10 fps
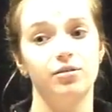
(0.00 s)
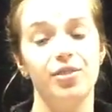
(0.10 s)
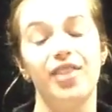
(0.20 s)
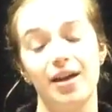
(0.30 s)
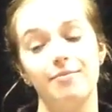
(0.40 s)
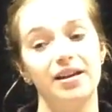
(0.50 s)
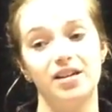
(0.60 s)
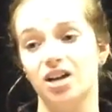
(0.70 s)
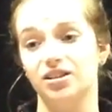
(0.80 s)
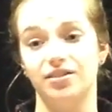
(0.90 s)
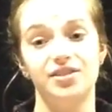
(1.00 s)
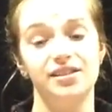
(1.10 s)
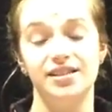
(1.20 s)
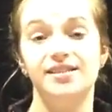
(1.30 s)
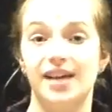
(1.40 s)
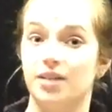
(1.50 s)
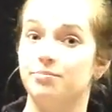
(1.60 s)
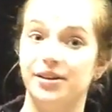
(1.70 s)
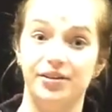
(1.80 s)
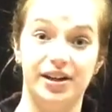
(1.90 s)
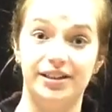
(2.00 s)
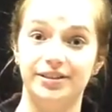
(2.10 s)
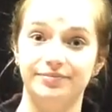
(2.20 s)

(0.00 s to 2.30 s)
they may not live to see second period.